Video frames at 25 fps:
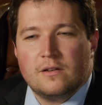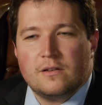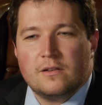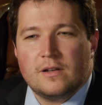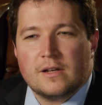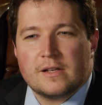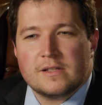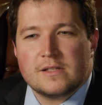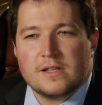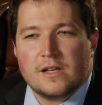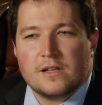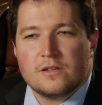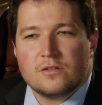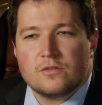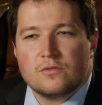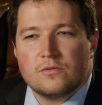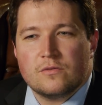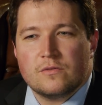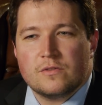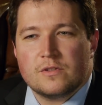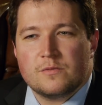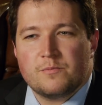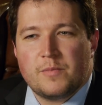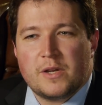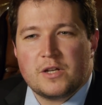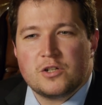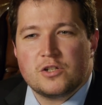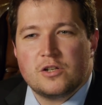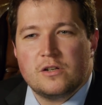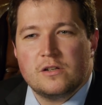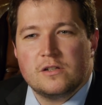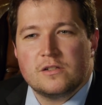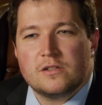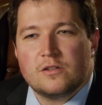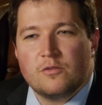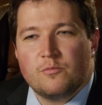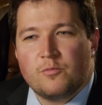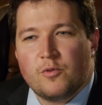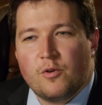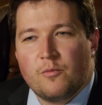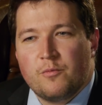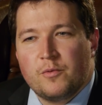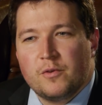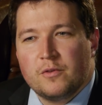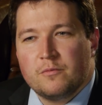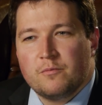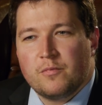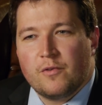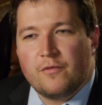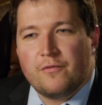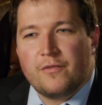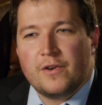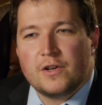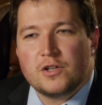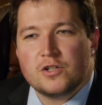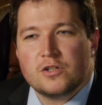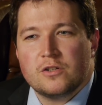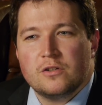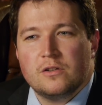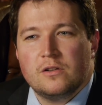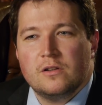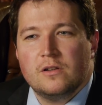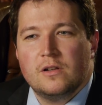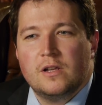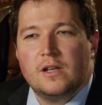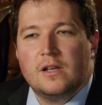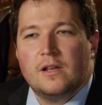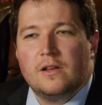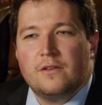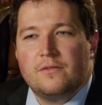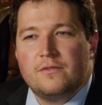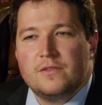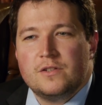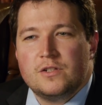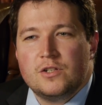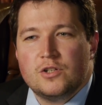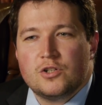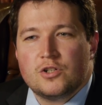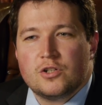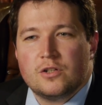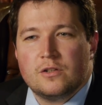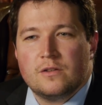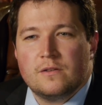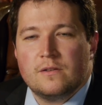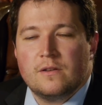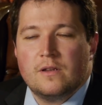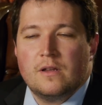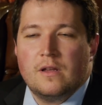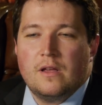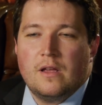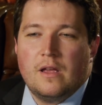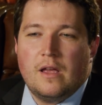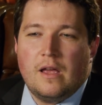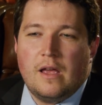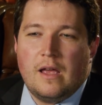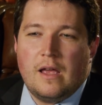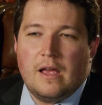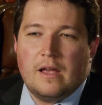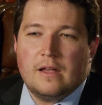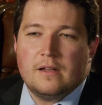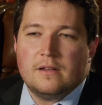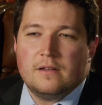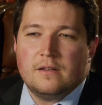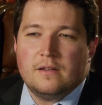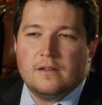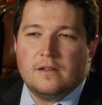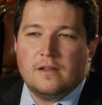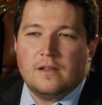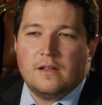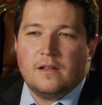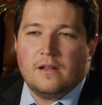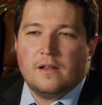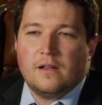access to the specialist, appropriate professional, physician, and